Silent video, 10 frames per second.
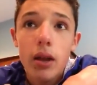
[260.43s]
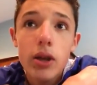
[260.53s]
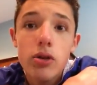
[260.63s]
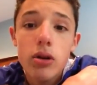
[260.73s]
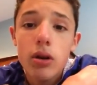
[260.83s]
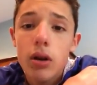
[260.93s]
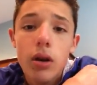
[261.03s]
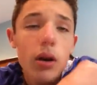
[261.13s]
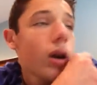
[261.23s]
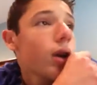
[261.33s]
Elixir,
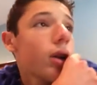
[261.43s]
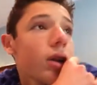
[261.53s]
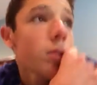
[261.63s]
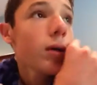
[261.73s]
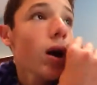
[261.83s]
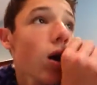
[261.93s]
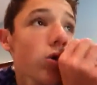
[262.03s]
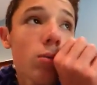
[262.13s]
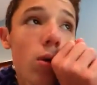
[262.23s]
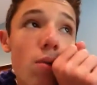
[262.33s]
you know, that's gonna be awesome.